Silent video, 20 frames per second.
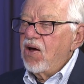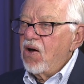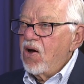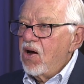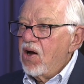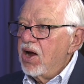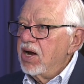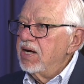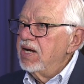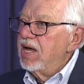
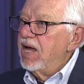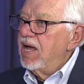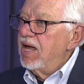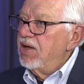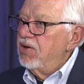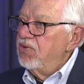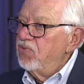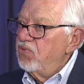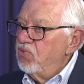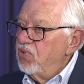are not
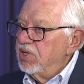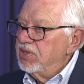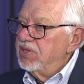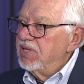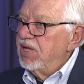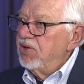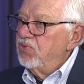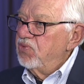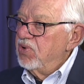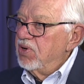what
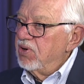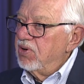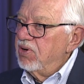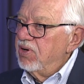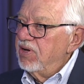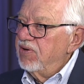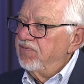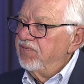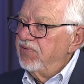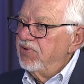they were
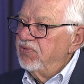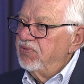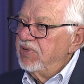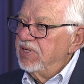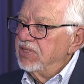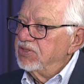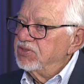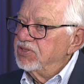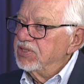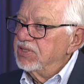a few
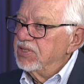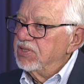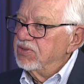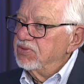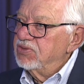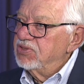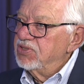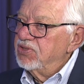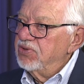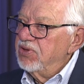years ago.
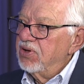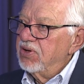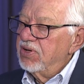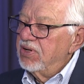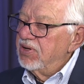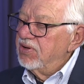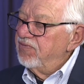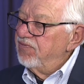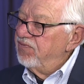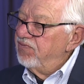So the
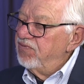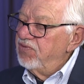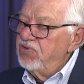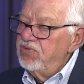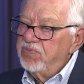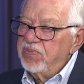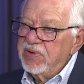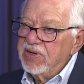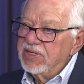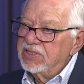
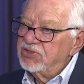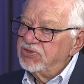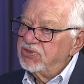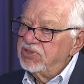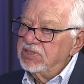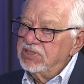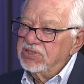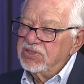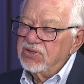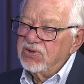food
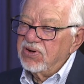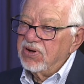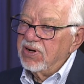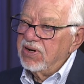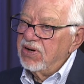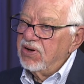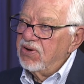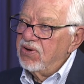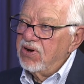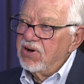pantries are
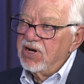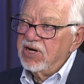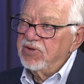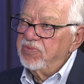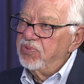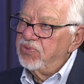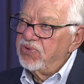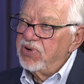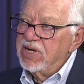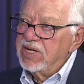hard
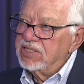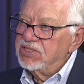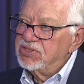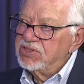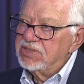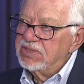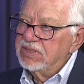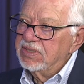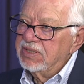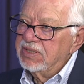pressed.